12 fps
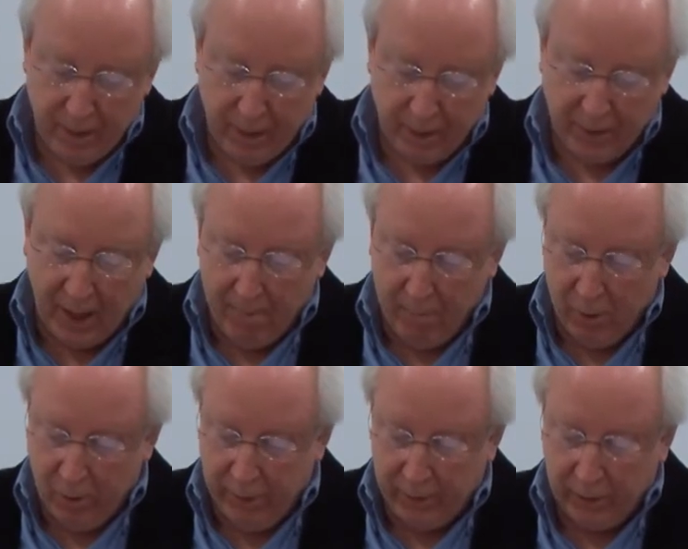At that
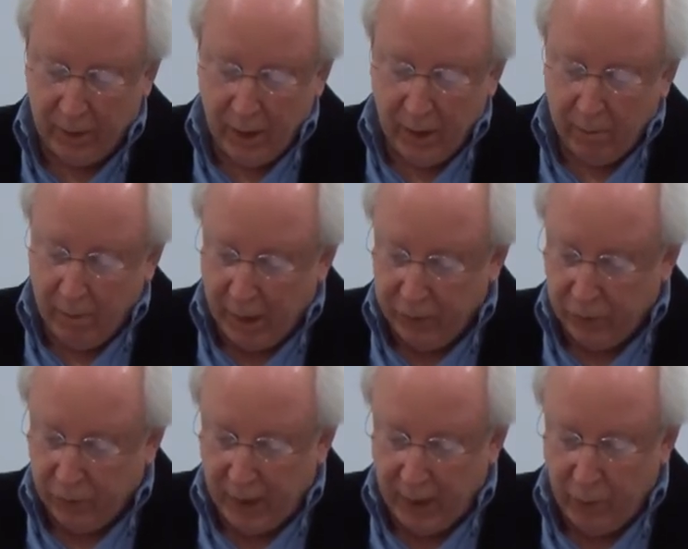moment,
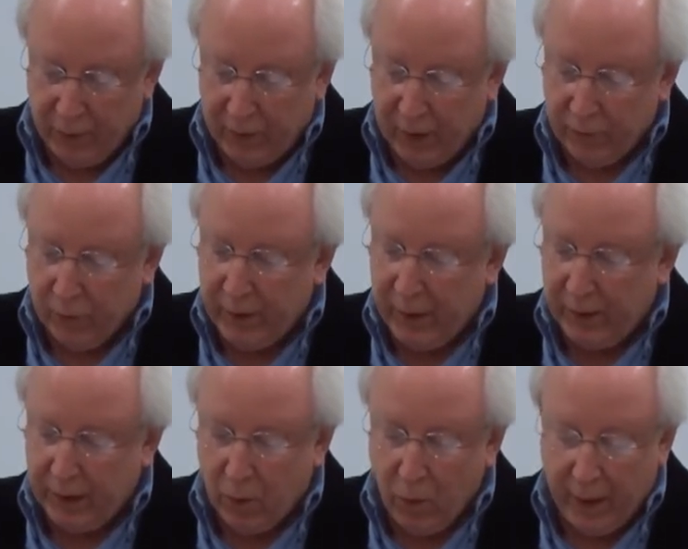Monterey would never be
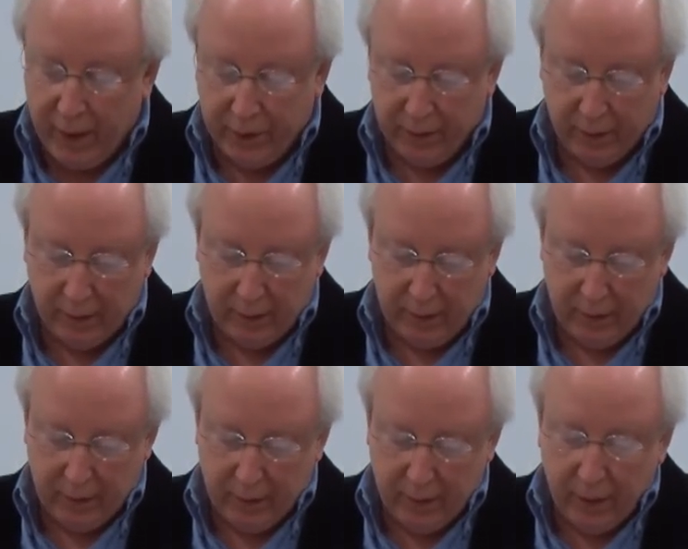any quieter.
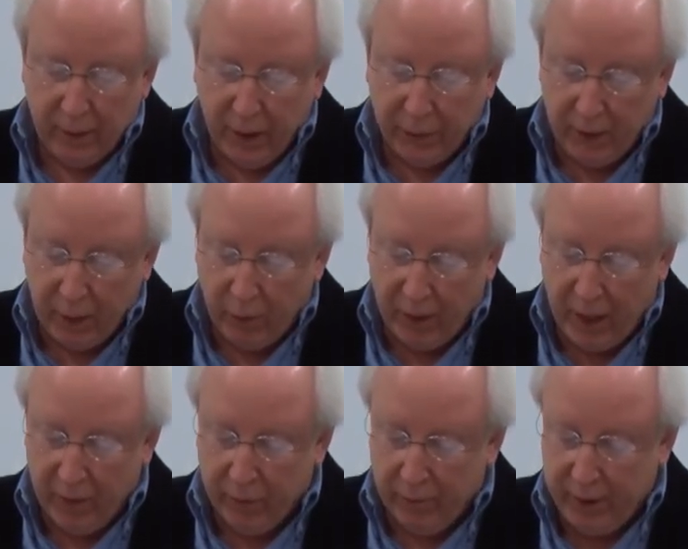Nothing would
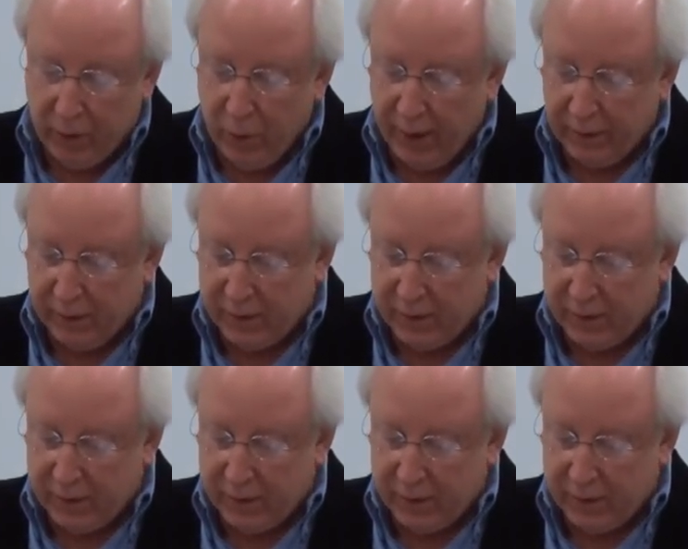ever be quite the